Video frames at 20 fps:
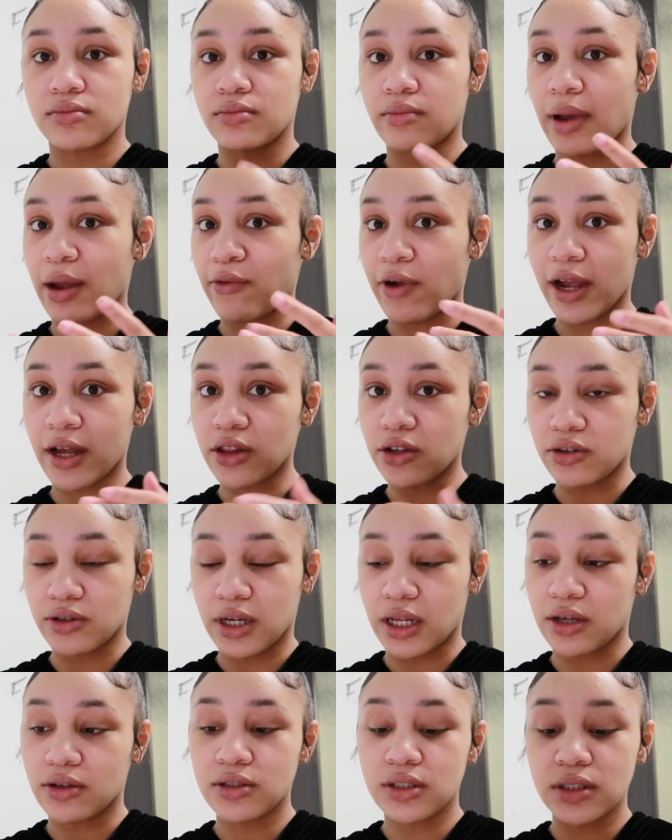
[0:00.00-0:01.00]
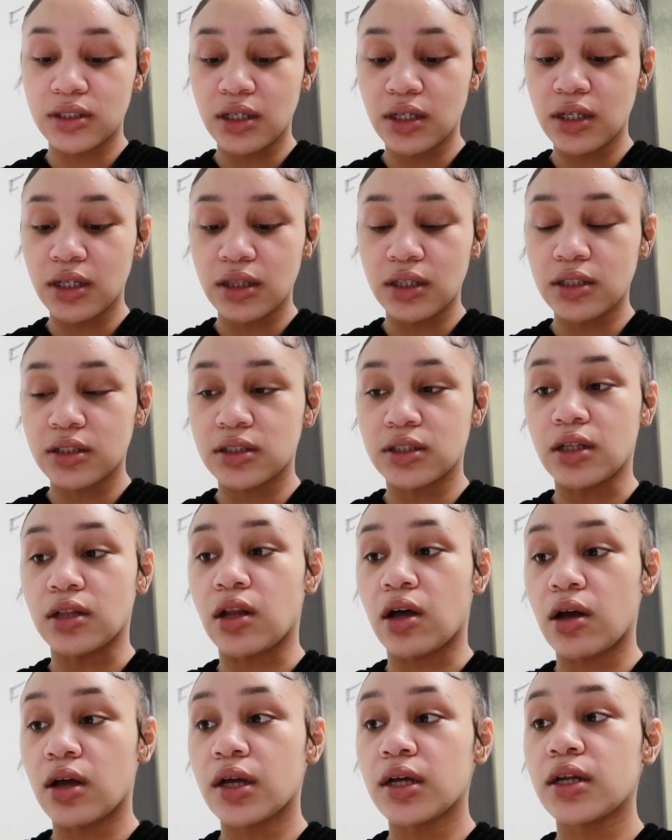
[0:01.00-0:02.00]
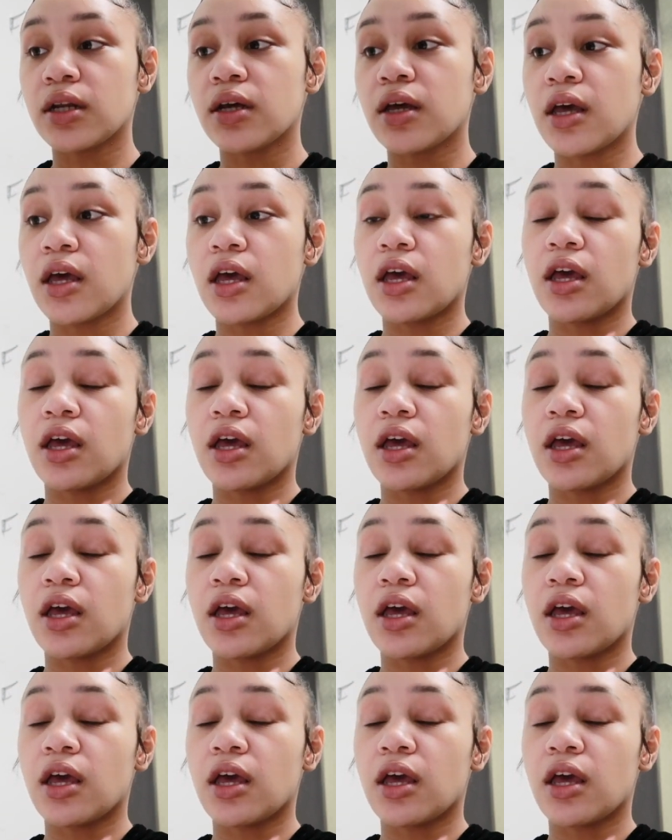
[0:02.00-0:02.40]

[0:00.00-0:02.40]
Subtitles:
my regular nails done at the salon,